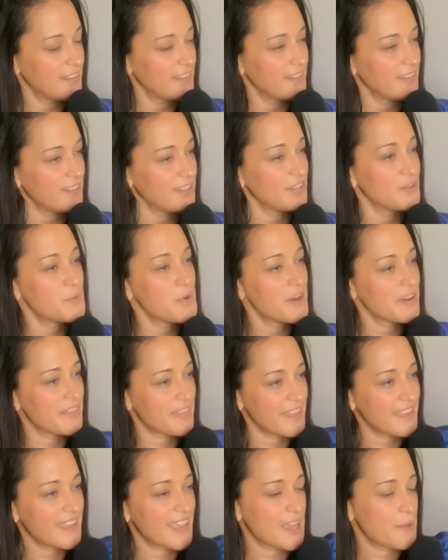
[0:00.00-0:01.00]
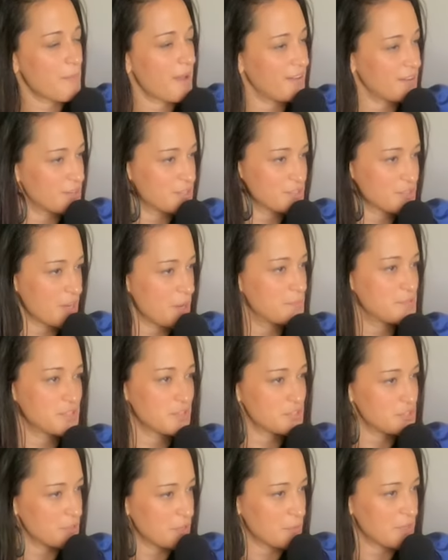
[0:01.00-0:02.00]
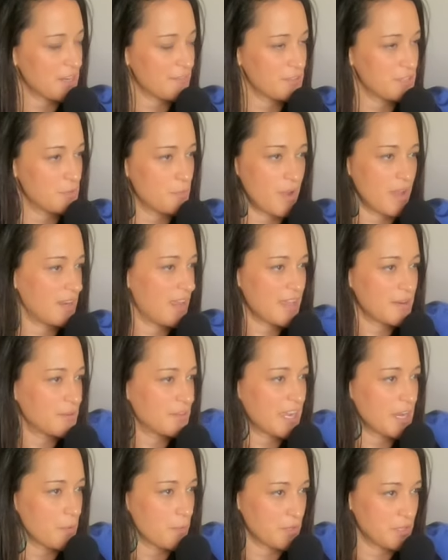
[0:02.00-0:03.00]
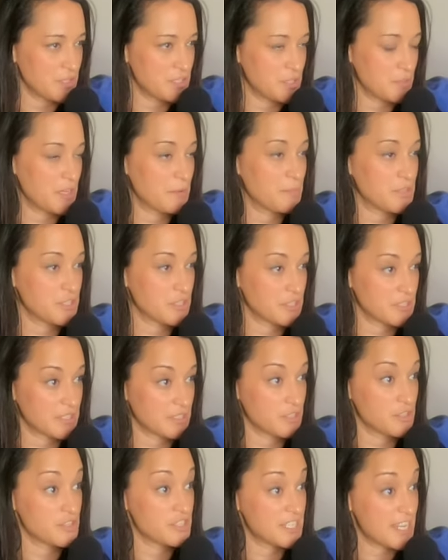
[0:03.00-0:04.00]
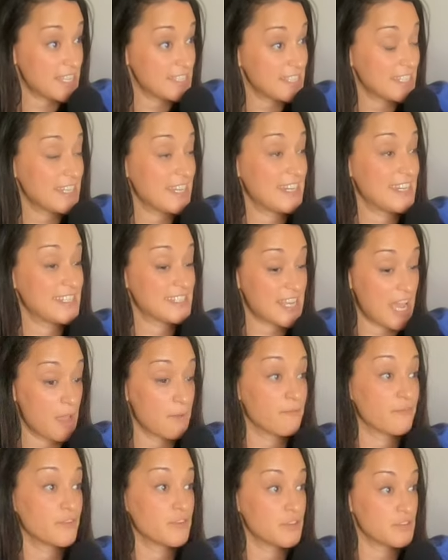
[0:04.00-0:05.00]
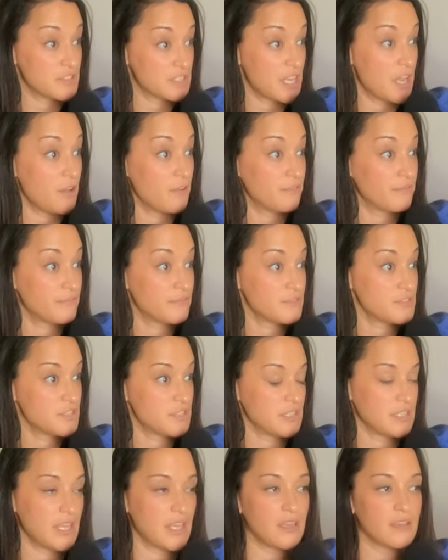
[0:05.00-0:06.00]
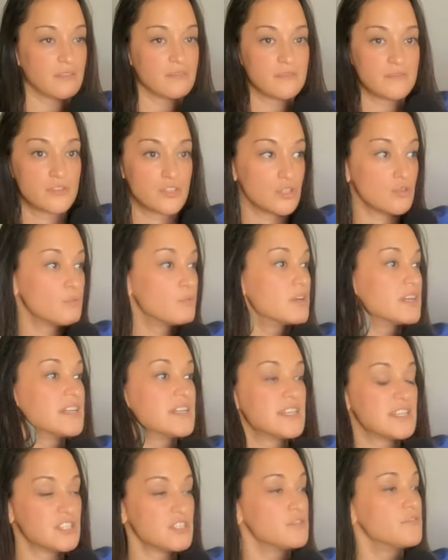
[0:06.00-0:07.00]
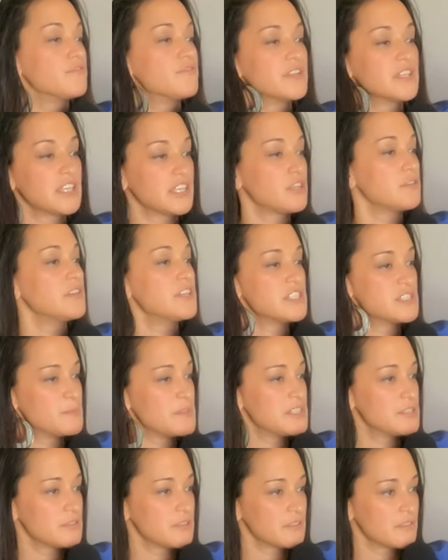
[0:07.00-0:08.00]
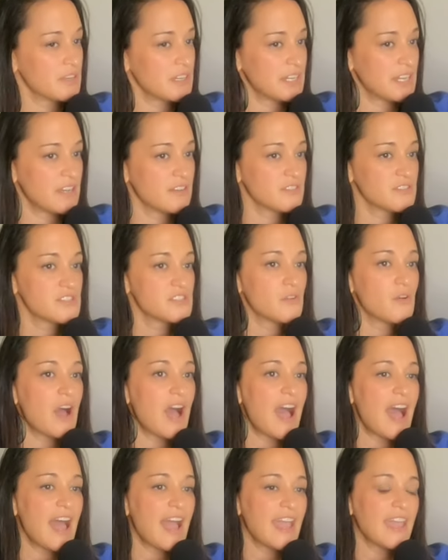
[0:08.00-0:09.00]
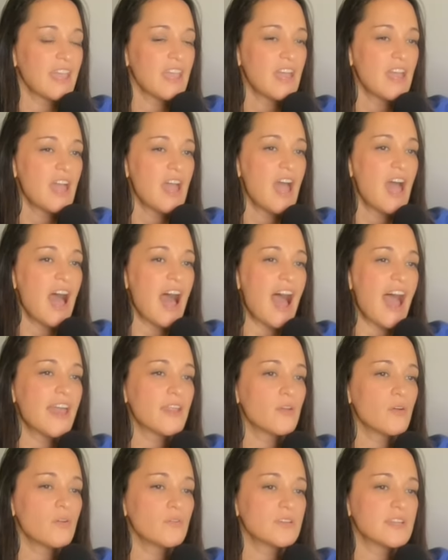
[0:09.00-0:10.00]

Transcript: you are thinking about your scripts you're doing whatever you want i don't care what you're doing but you're you're designating time for yourself to like do what it is you feel yeah. like you need to be doing right now so i i don't